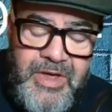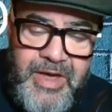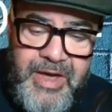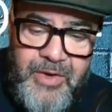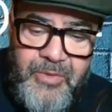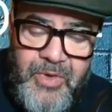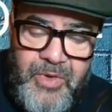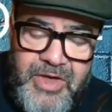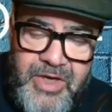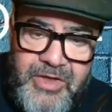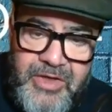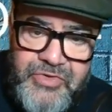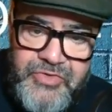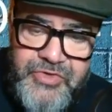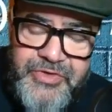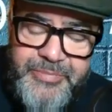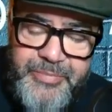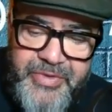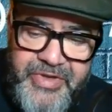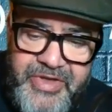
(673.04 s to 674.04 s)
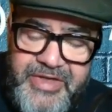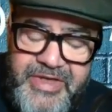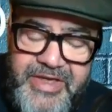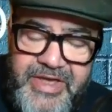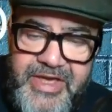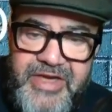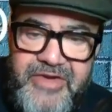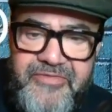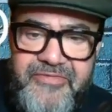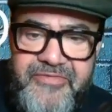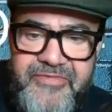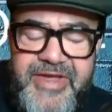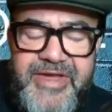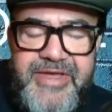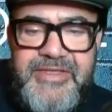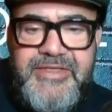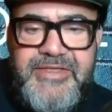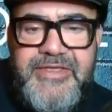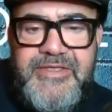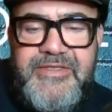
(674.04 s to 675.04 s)
our country being
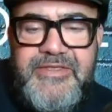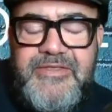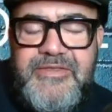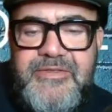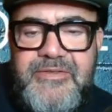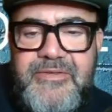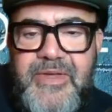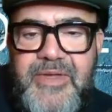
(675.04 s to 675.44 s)
invaded,